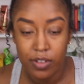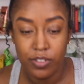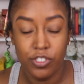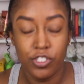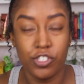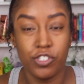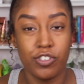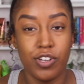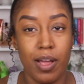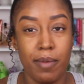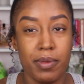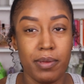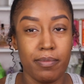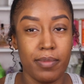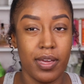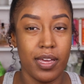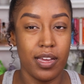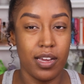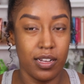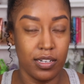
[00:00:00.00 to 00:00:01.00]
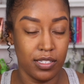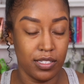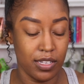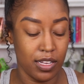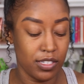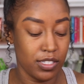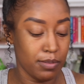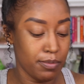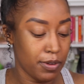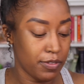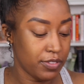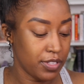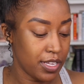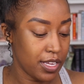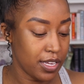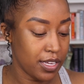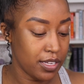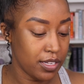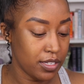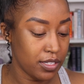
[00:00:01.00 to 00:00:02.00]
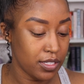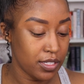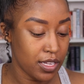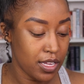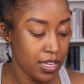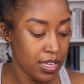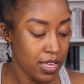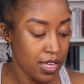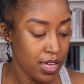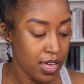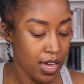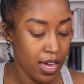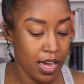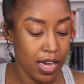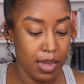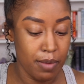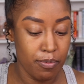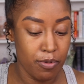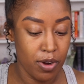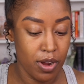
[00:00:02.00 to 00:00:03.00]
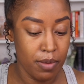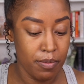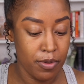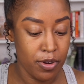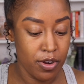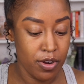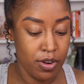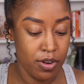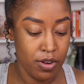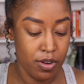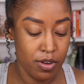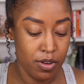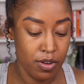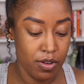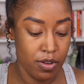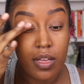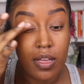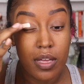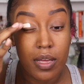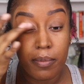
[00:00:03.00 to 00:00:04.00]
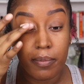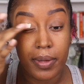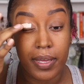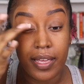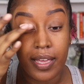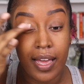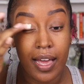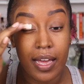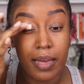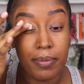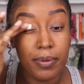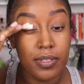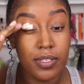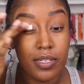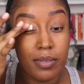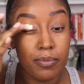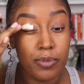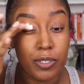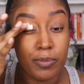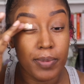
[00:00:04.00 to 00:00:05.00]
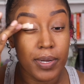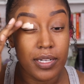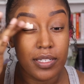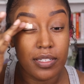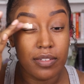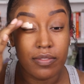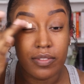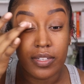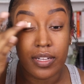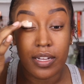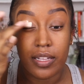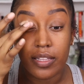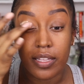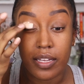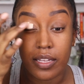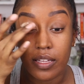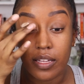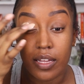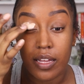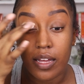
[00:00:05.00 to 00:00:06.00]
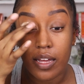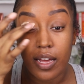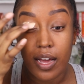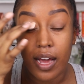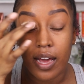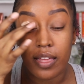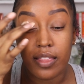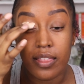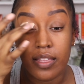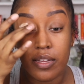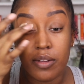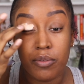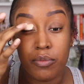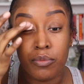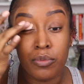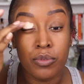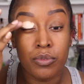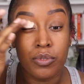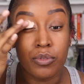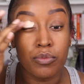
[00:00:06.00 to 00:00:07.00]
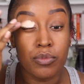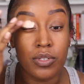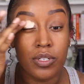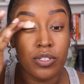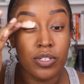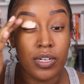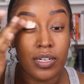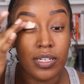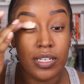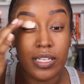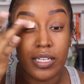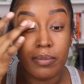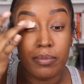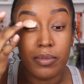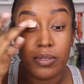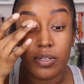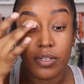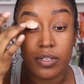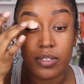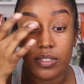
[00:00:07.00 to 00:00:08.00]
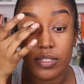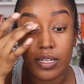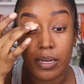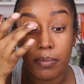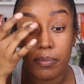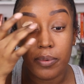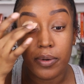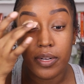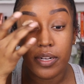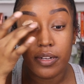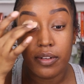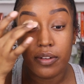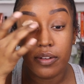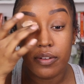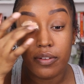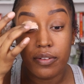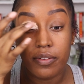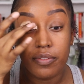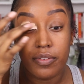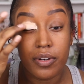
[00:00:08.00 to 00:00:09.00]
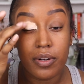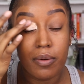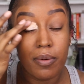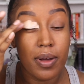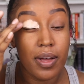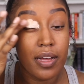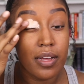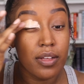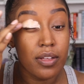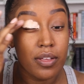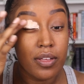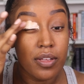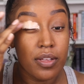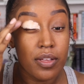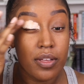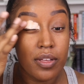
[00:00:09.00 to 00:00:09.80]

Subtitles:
Just grabbing my Anastasia Beverly Hills eye primer. But yeah, it puts it in perspective that like, I think Ru's really trying to keep the girls separate for a while